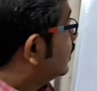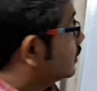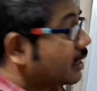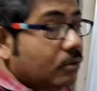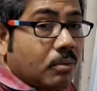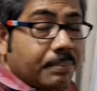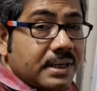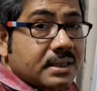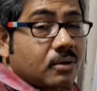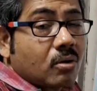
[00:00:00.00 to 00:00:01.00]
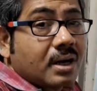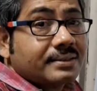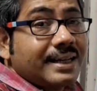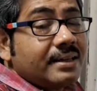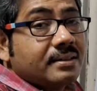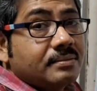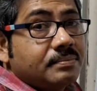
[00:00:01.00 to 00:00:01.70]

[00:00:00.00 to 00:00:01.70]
the compression occurs at